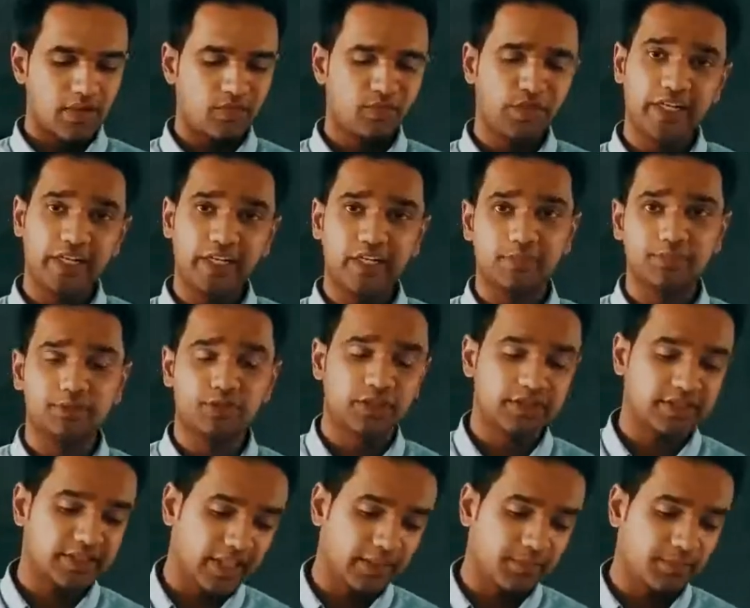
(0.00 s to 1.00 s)
When it comes to
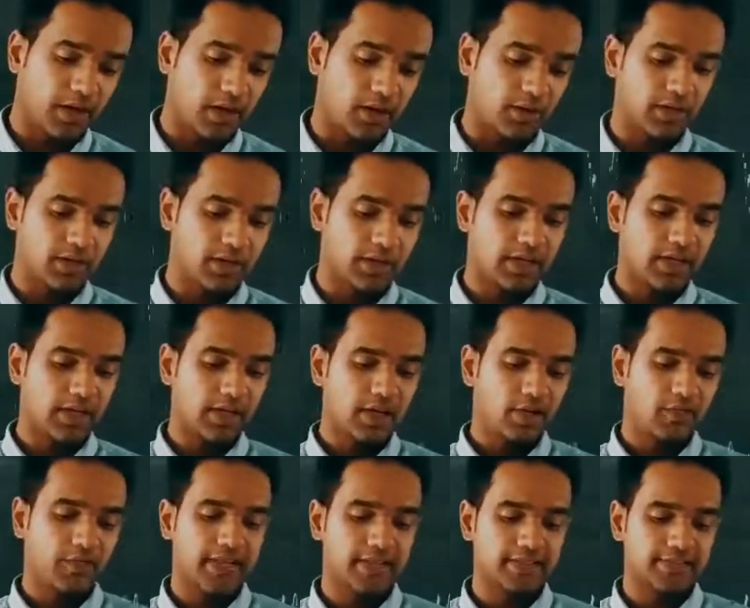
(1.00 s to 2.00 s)
the third
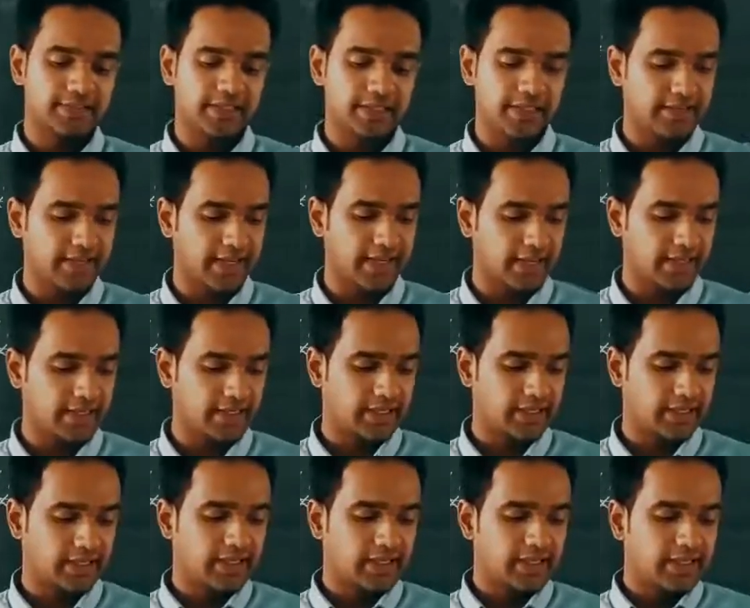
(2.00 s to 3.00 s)
bowl, we can see
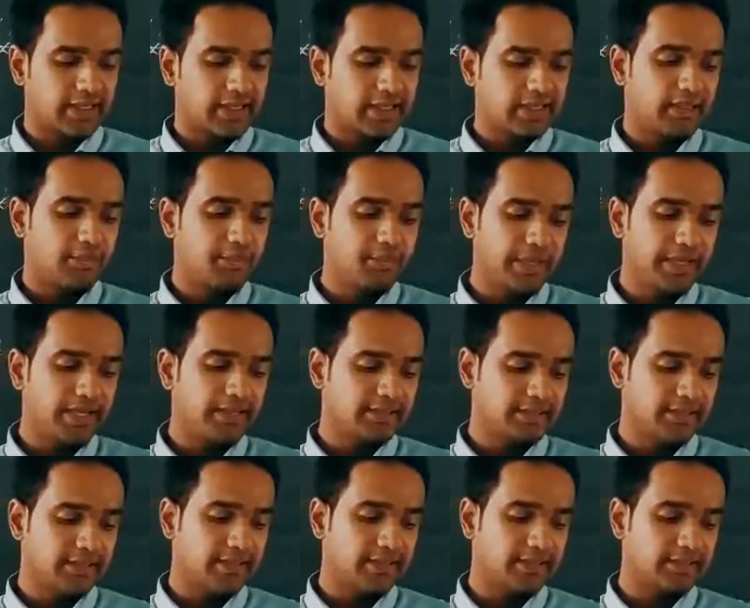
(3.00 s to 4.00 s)
that the bean
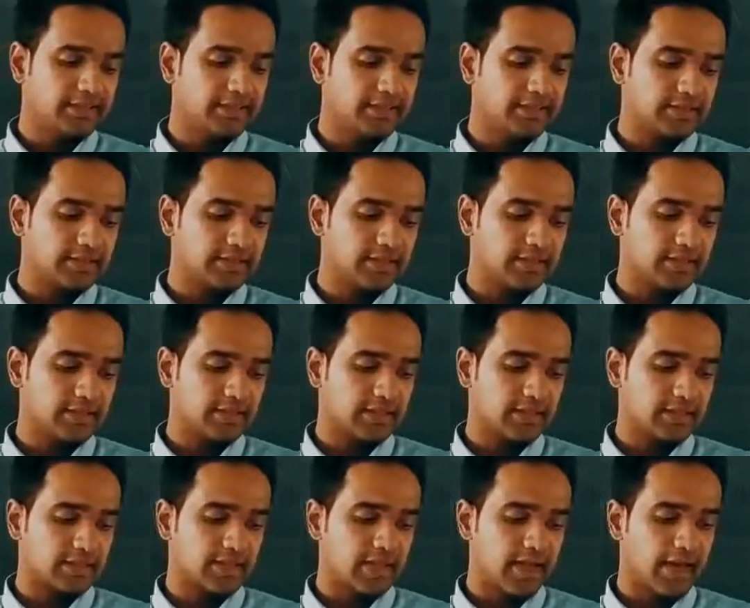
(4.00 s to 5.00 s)
seeds
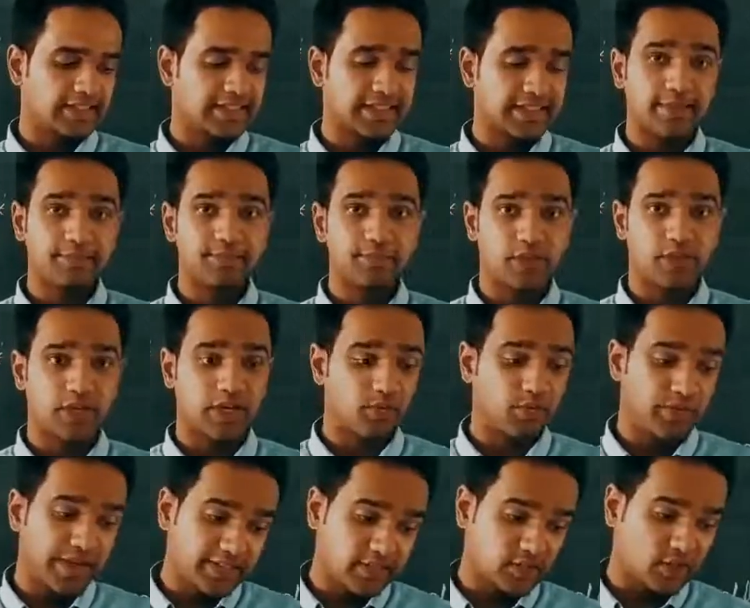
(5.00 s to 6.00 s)
are kept on a
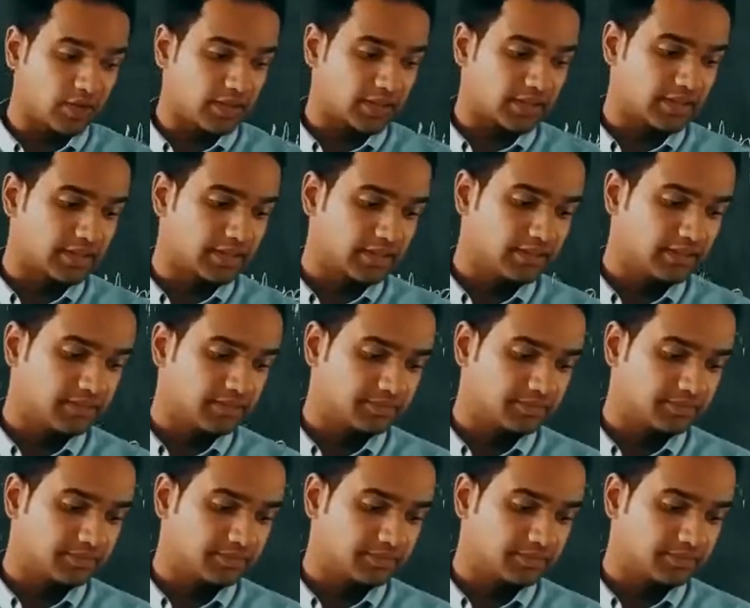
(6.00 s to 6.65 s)
wet cotton.